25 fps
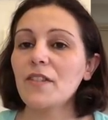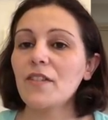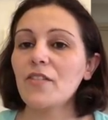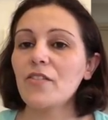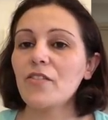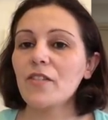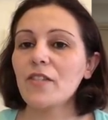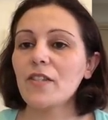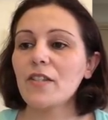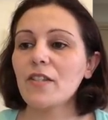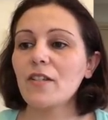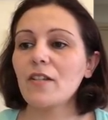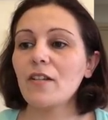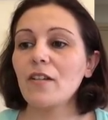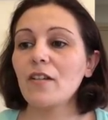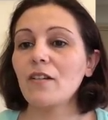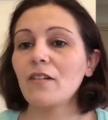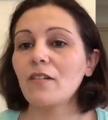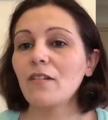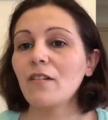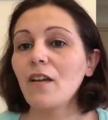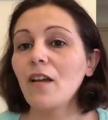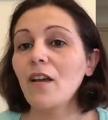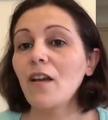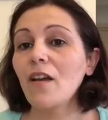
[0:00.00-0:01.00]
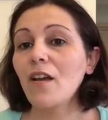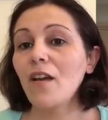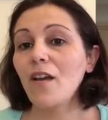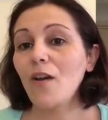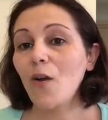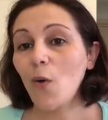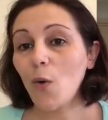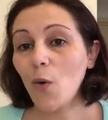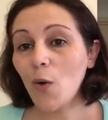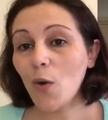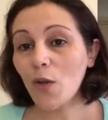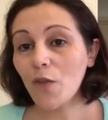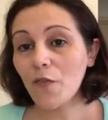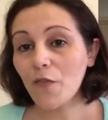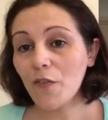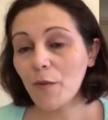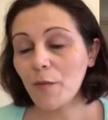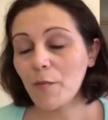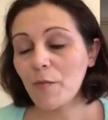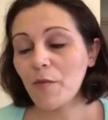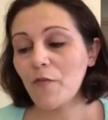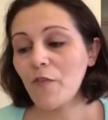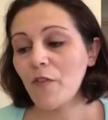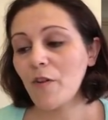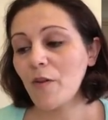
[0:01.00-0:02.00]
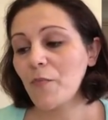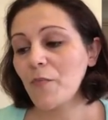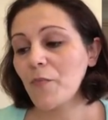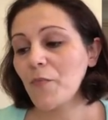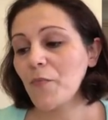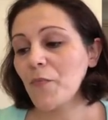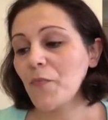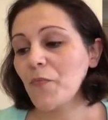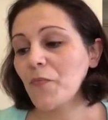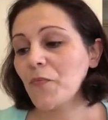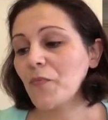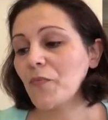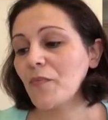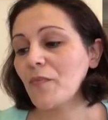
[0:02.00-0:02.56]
interested in all of them if I'm